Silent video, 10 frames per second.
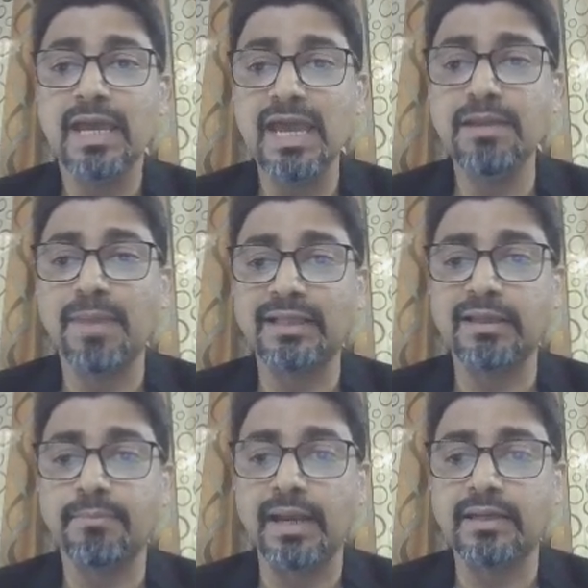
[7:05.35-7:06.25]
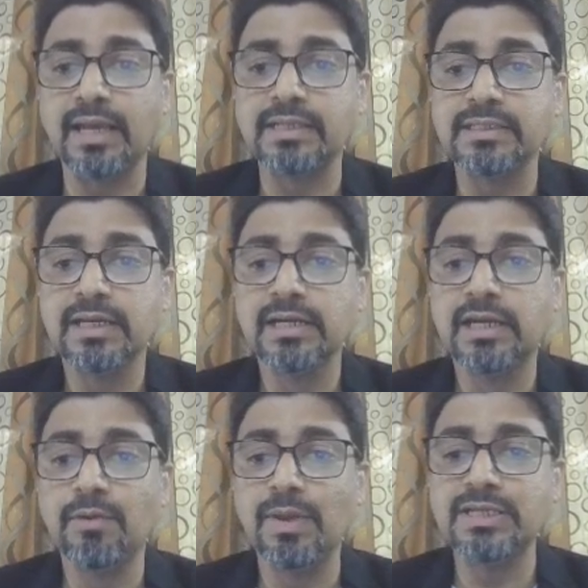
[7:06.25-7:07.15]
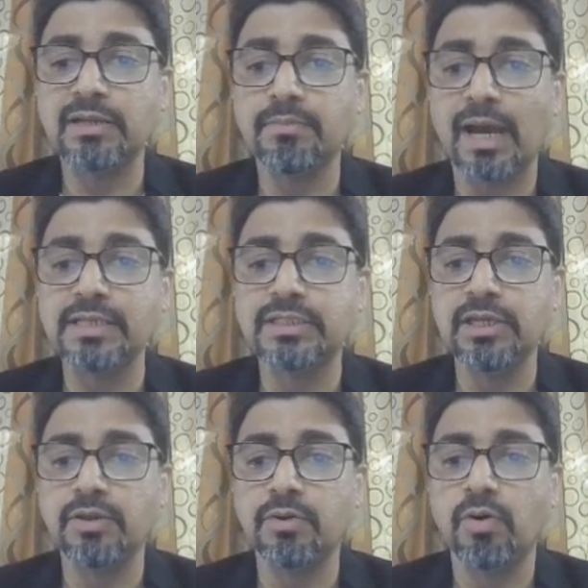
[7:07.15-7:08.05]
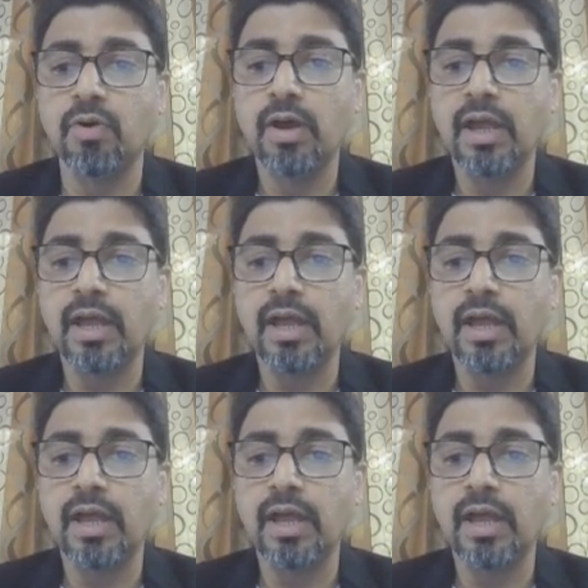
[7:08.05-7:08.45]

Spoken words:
in mathematics, division by 0